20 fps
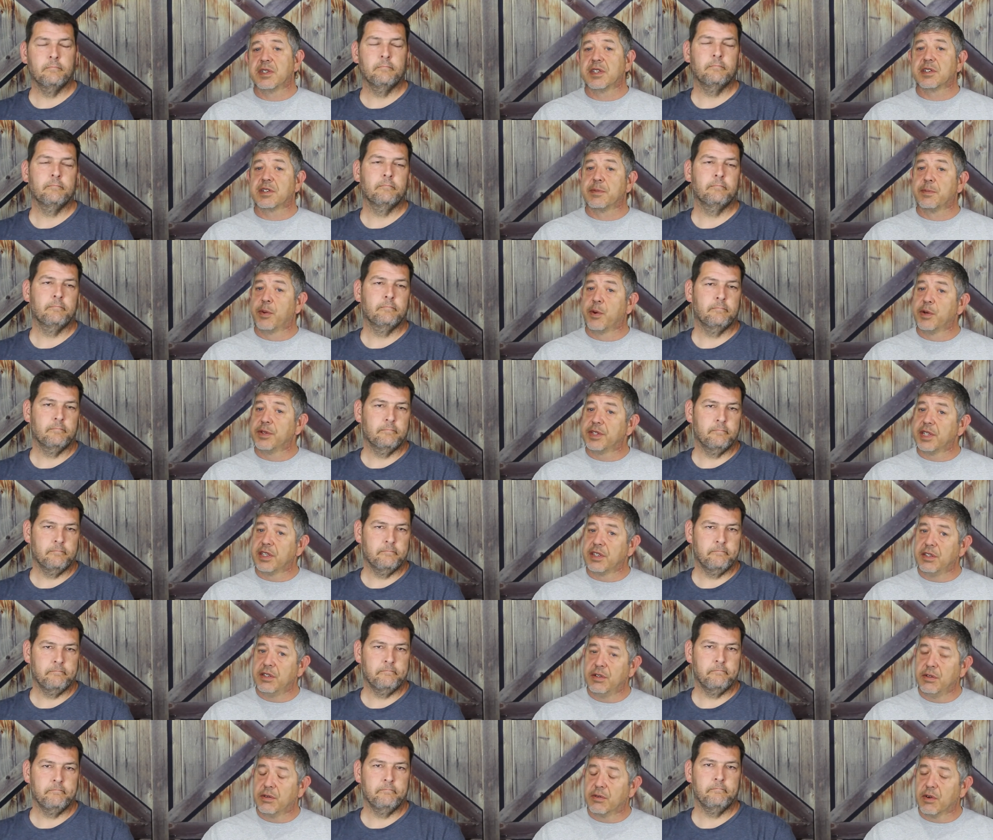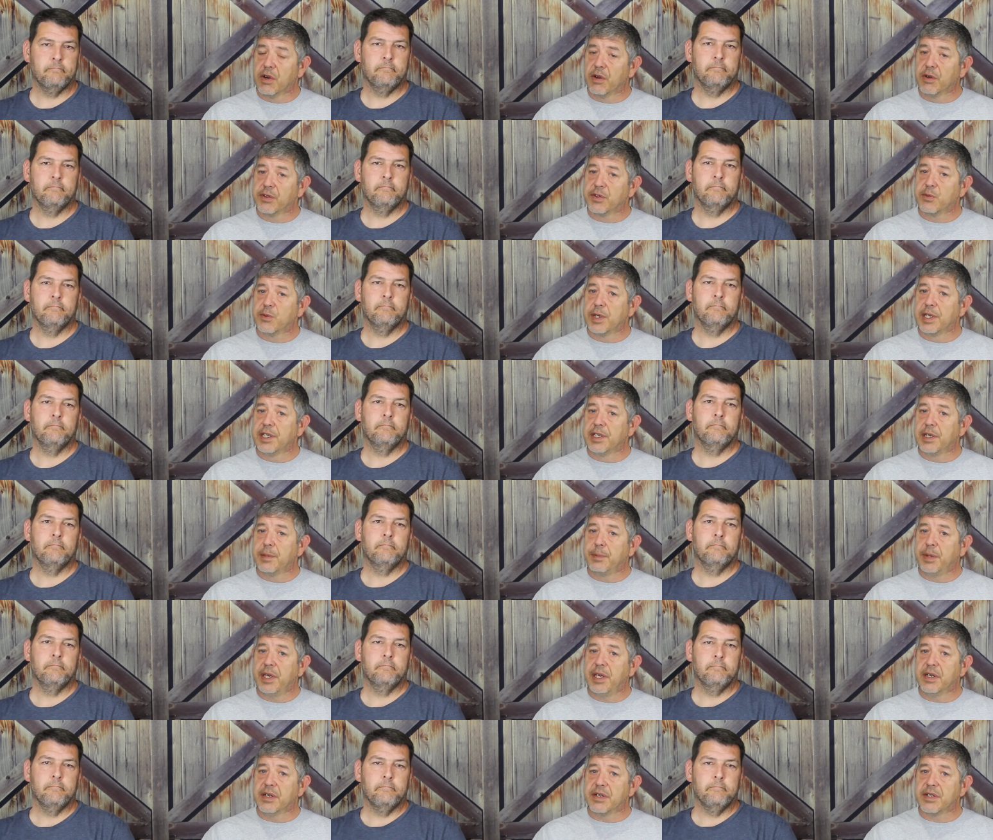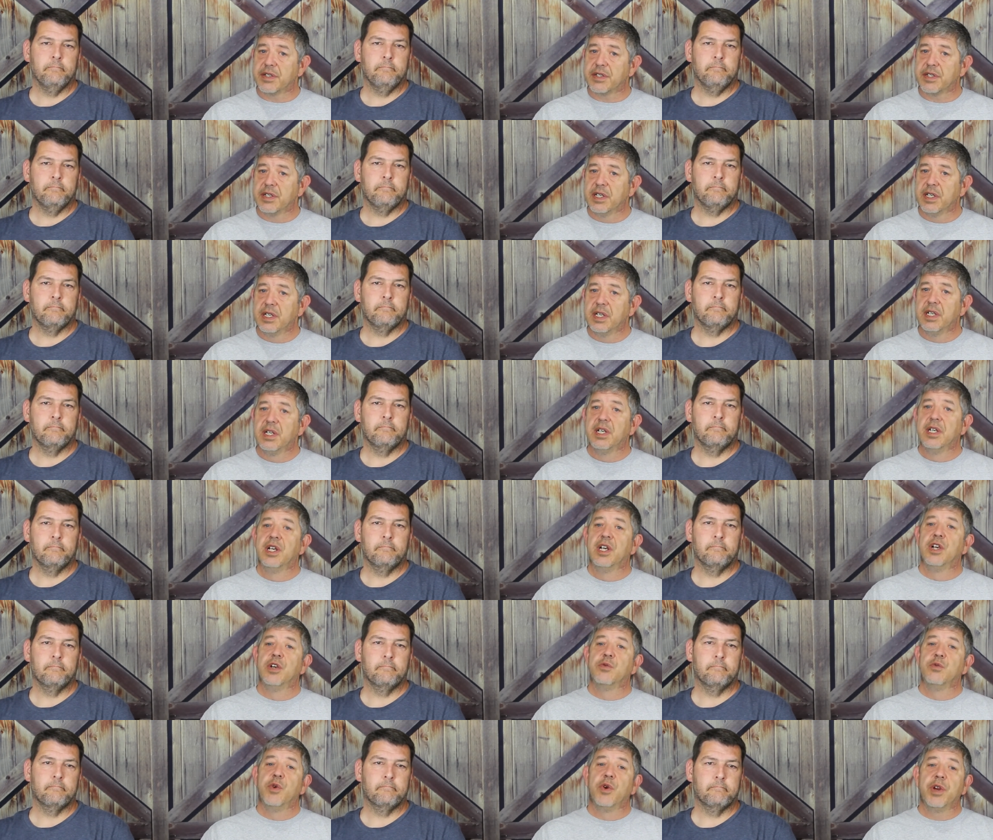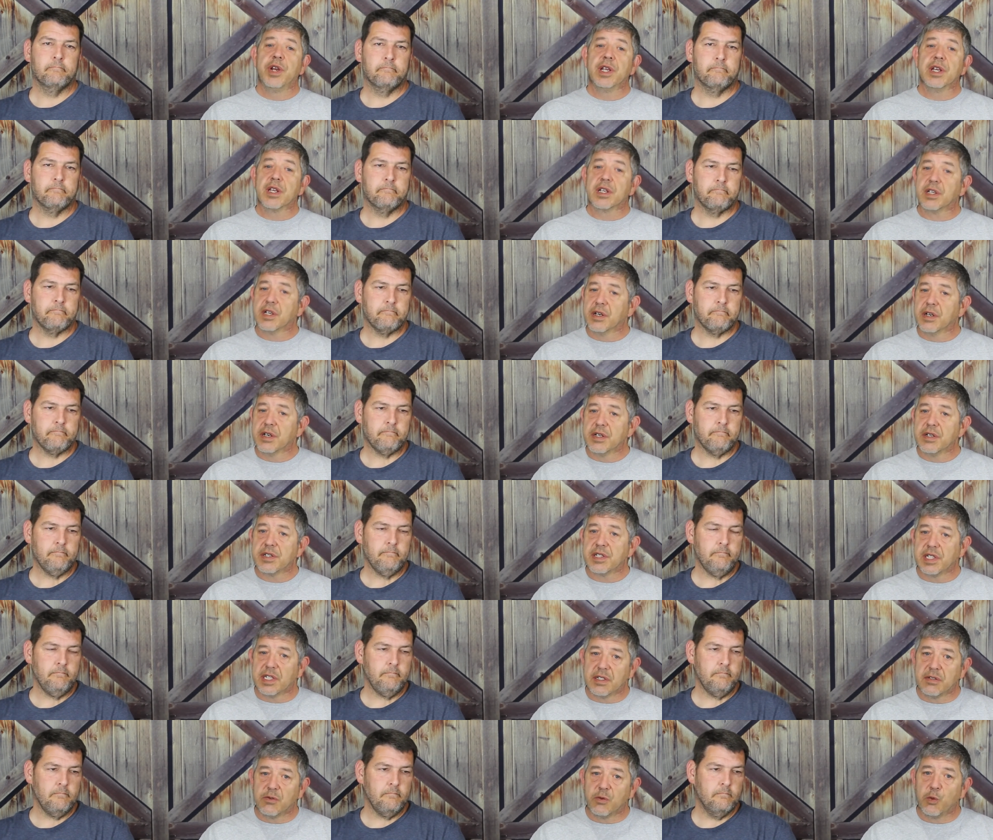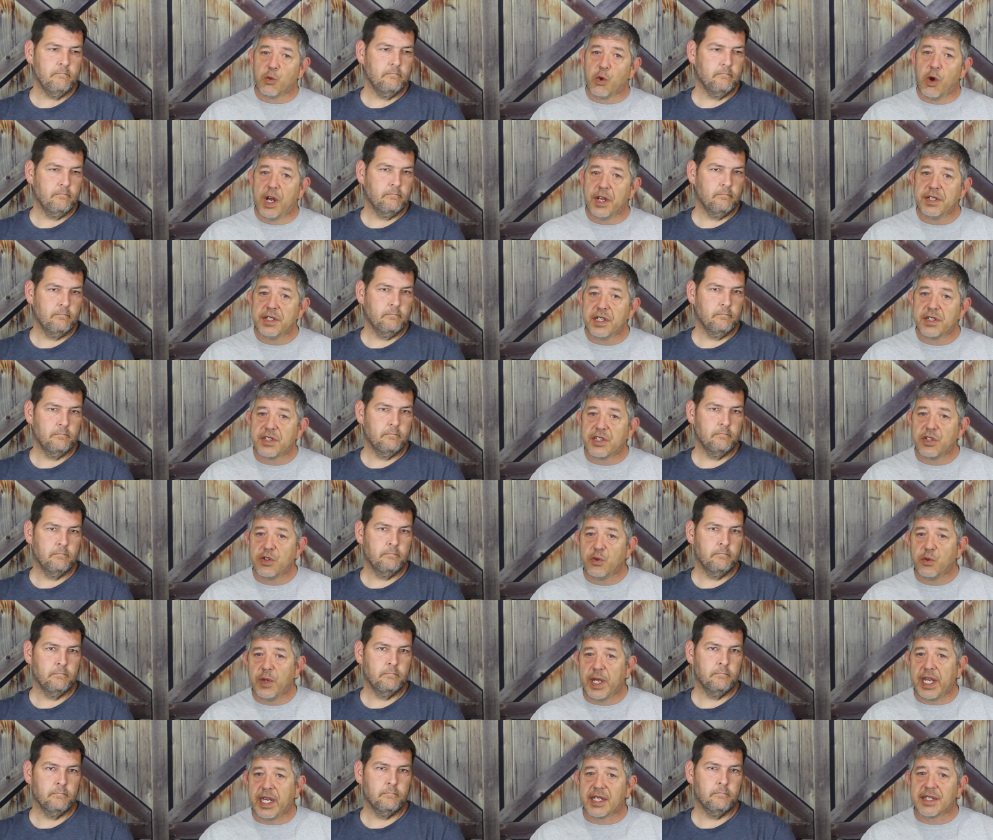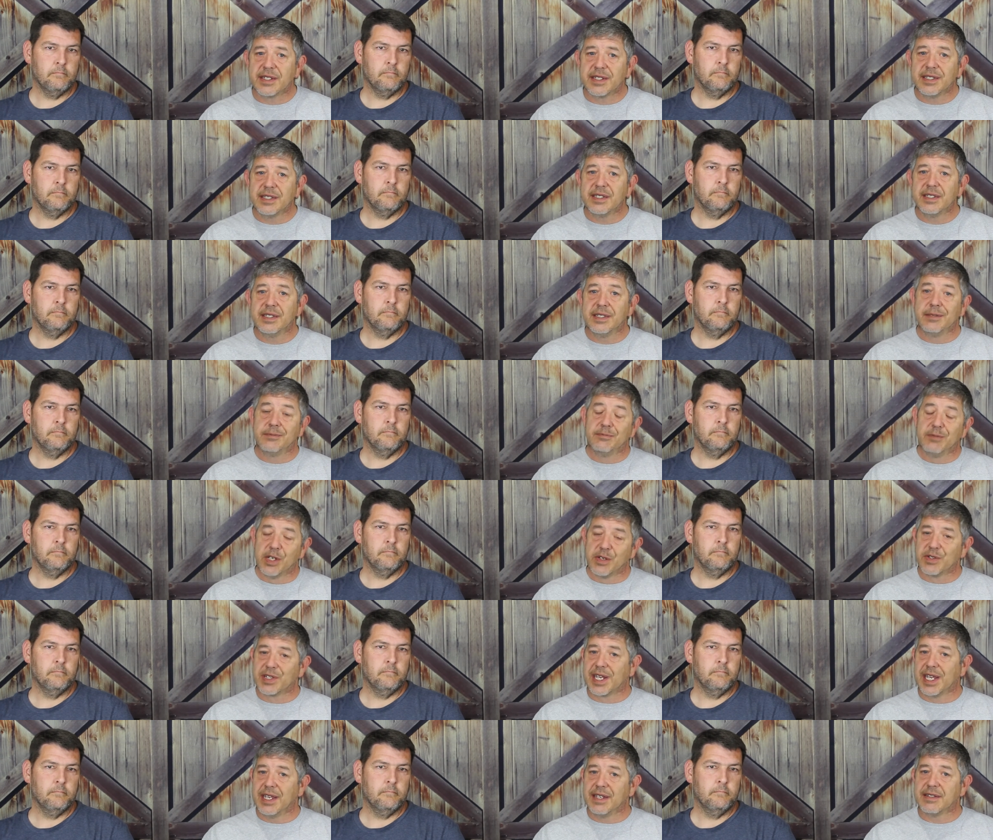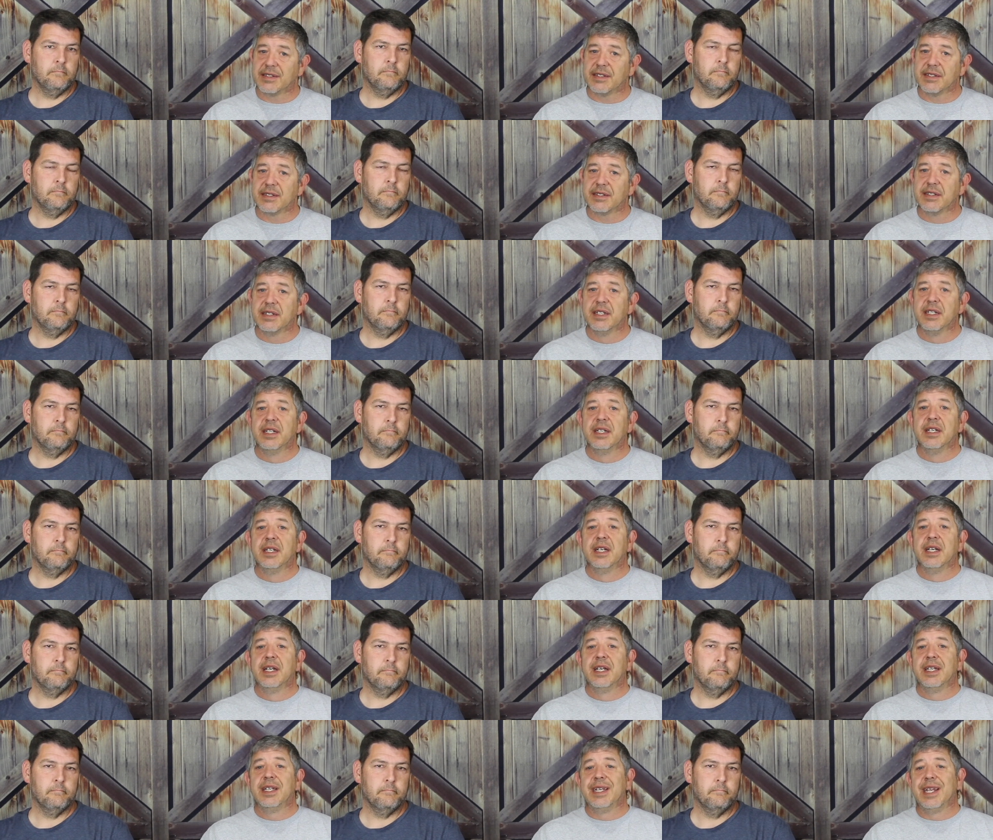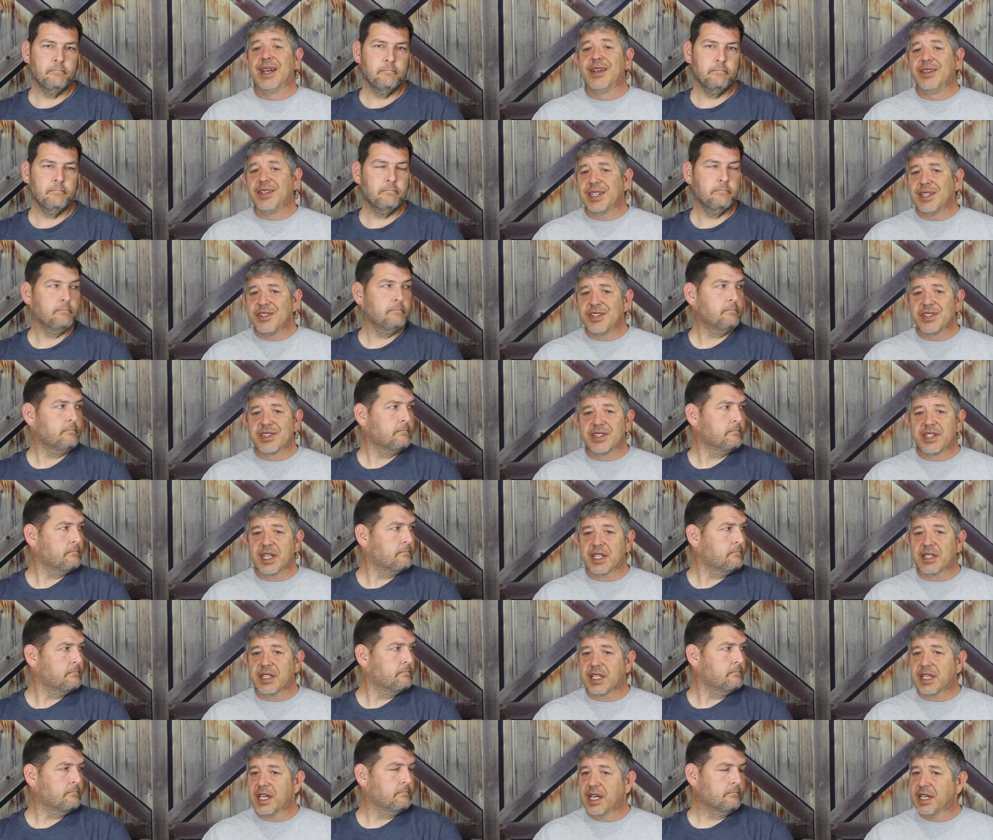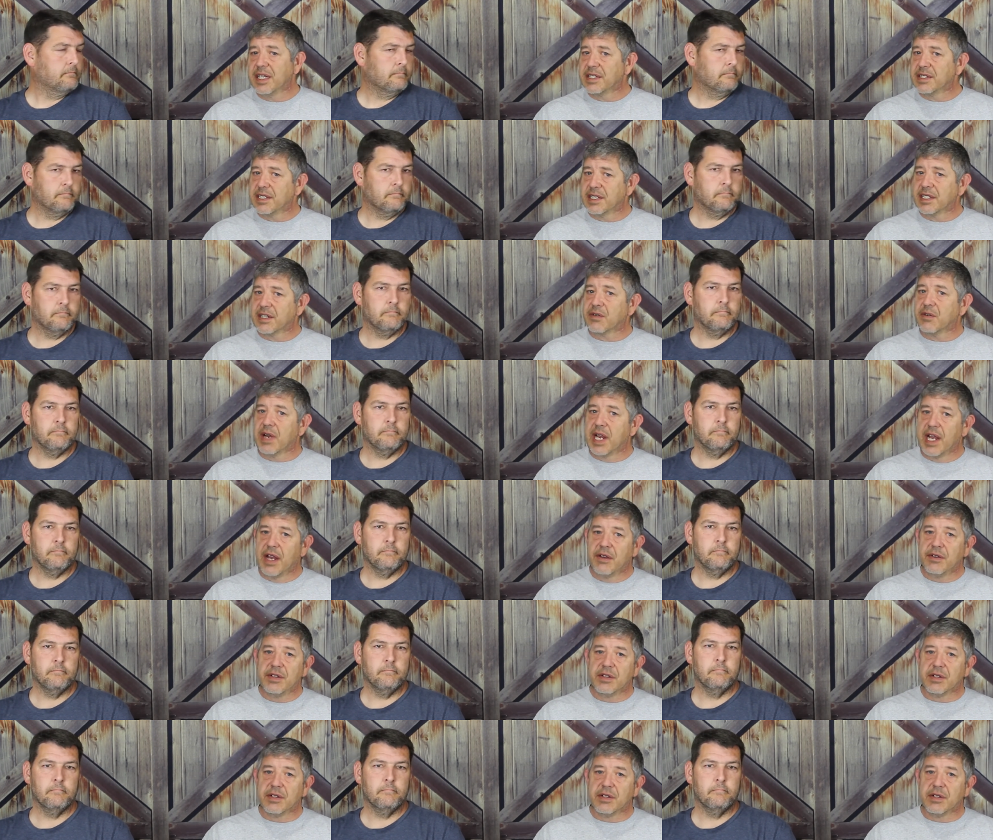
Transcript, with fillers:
Speaker 1: to support the new growth when it appears. Rooting occurs in one to two weeks in most cases. Now you can just stick the cuttings in the ground